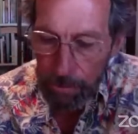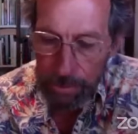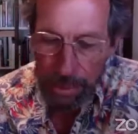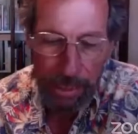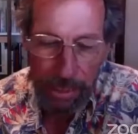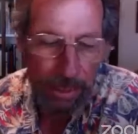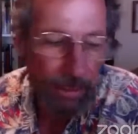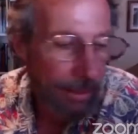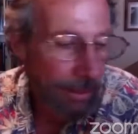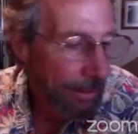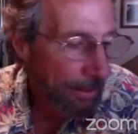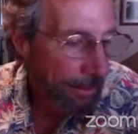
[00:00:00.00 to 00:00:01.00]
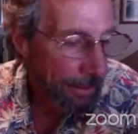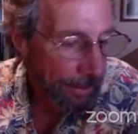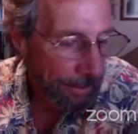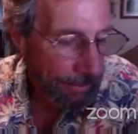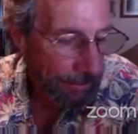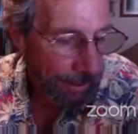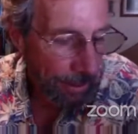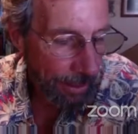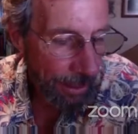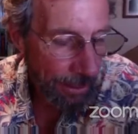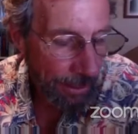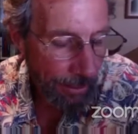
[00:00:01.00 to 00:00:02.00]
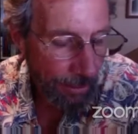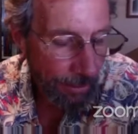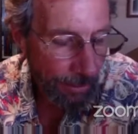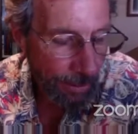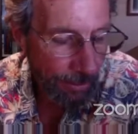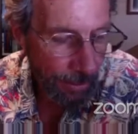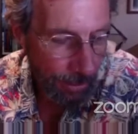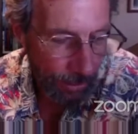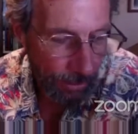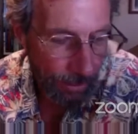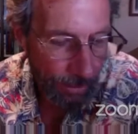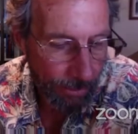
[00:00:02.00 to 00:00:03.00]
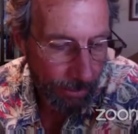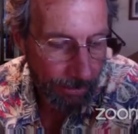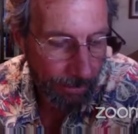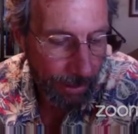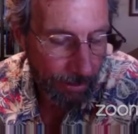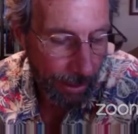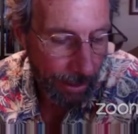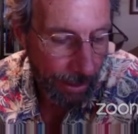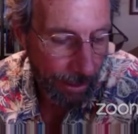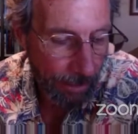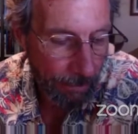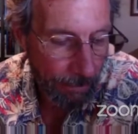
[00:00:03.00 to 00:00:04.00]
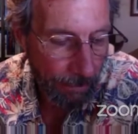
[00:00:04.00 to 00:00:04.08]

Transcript: day. I was in a high school and a middle school combined,